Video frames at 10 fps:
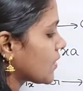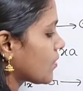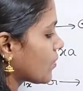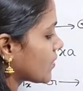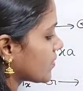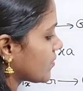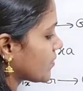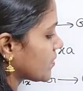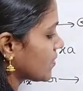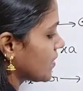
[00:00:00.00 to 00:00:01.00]
Rho x
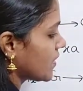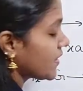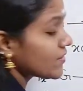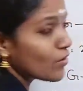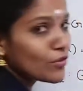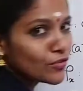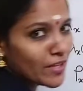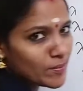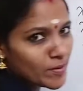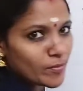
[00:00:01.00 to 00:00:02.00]
inverse is also
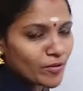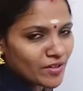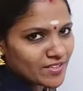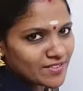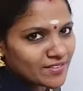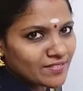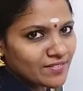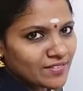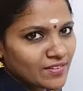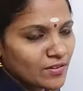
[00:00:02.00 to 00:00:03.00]
a permutation.
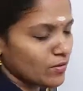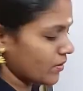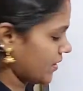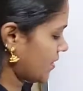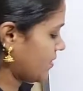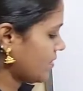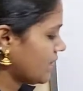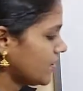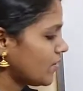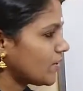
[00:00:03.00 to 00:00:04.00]
Okay.
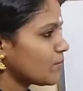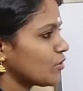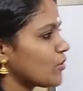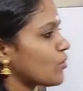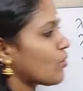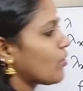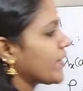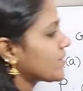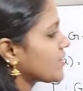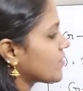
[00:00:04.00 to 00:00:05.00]
Now what about rho
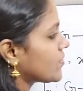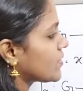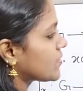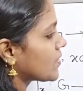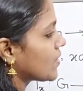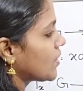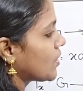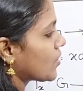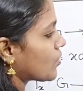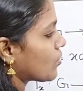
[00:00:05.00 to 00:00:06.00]
x inverse?
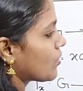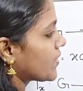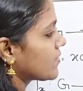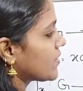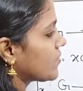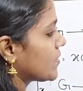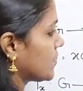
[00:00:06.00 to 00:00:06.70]
Rho x inverse